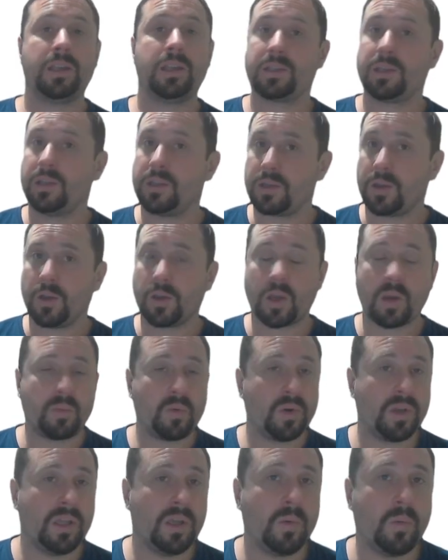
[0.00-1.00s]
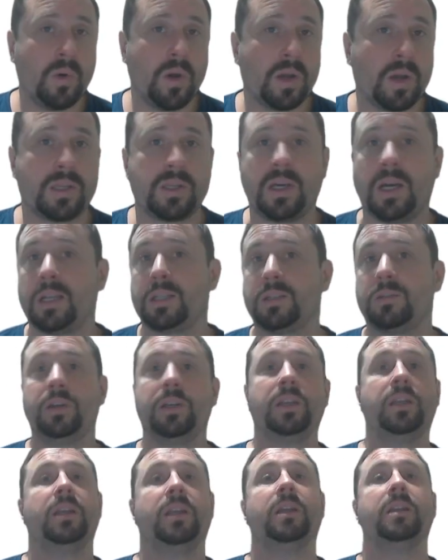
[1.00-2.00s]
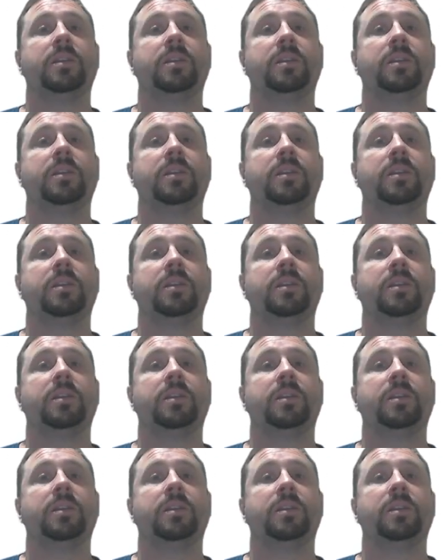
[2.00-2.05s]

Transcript: So don't go putting your work data in here.